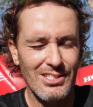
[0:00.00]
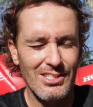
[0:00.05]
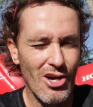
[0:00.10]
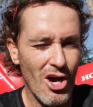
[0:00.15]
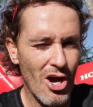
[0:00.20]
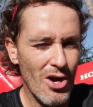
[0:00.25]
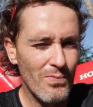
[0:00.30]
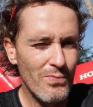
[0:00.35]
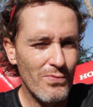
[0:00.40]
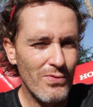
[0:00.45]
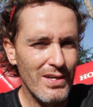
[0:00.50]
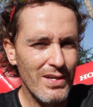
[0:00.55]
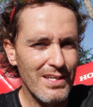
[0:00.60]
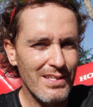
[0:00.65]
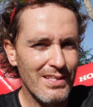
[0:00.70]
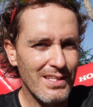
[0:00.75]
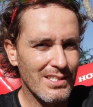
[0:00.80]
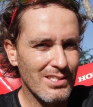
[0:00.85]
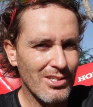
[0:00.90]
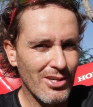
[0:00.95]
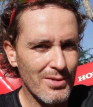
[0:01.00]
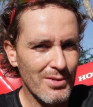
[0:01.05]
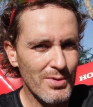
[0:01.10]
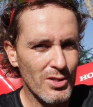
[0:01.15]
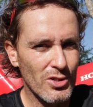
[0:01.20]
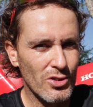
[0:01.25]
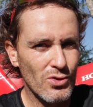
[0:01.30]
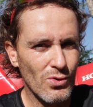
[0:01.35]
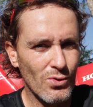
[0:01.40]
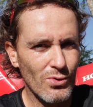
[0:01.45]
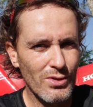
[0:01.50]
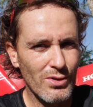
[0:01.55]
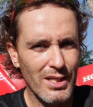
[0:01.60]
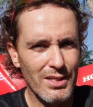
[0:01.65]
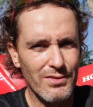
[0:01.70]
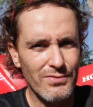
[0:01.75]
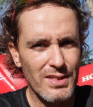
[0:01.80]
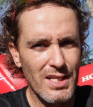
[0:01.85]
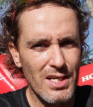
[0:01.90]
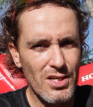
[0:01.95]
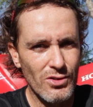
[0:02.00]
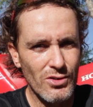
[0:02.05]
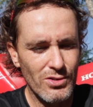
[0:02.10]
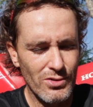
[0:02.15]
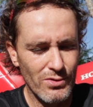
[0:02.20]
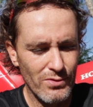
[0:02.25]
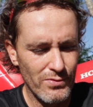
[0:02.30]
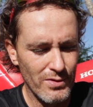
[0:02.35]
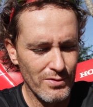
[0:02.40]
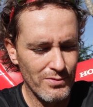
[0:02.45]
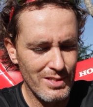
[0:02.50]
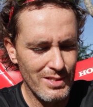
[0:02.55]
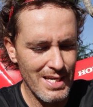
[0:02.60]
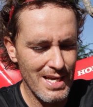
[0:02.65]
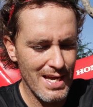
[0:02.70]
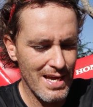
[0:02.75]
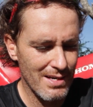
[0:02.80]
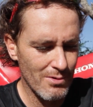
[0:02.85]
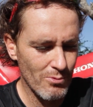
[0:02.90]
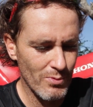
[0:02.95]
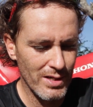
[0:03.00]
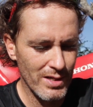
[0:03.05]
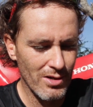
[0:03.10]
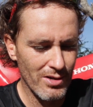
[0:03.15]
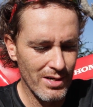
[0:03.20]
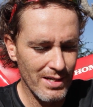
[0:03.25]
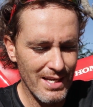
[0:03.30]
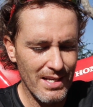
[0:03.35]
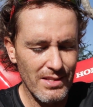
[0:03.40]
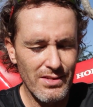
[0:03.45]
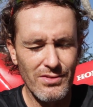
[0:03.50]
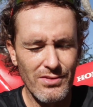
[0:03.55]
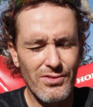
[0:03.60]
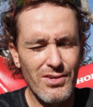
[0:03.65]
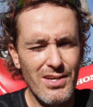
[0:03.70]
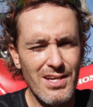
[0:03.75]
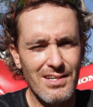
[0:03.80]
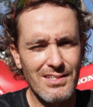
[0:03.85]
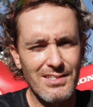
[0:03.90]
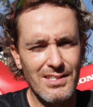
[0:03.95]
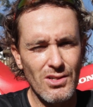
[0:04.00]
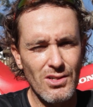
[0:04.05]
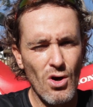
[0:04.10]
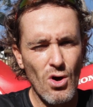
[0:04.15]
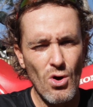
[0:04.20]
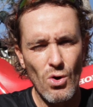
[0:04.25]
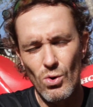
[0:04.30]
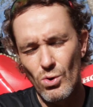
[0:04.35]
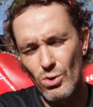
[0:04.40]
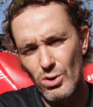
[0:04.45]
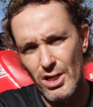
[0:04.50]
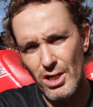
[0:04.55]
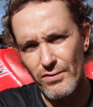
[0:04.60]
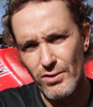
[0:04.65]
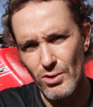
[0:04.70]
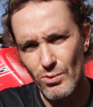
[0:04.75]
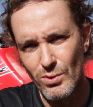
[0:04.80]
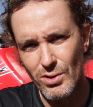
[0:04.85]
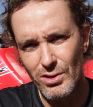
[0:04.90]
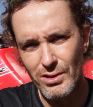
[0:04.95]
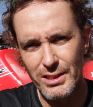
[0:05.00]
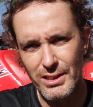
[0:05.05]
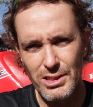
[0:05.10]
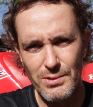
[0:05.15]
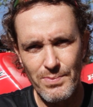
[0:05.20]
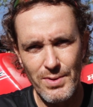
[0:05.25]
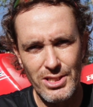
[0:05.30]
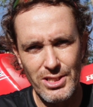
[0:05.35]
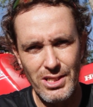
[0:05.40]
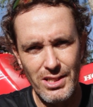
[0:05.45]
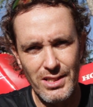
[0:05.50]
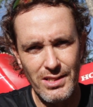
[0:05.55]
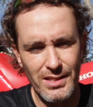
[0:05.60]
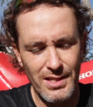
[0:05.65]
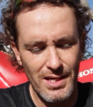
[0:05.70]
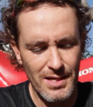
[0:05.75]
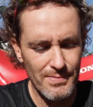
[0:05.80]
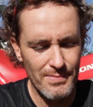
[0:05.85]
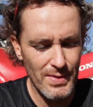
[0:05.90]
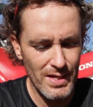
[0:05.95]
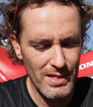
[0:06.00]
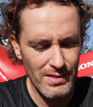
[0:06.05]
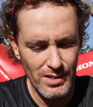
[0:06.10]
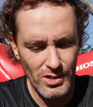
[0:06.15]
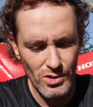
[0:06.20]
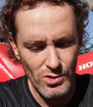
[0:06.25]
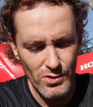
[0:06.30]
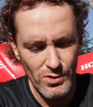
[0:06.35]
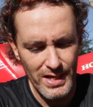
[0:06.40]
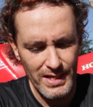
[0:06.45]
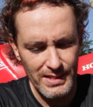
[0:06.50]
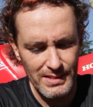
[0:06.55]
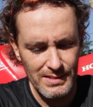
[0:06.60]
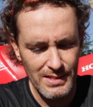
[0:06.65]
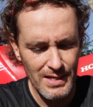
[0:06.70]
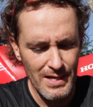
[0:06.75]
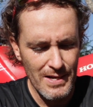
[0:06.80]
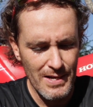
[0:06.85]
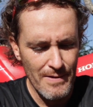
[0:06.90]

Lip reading: So hopefully it's going to be a short-lived new 250, and we're going to get the 300 all over the world, and especially in the US.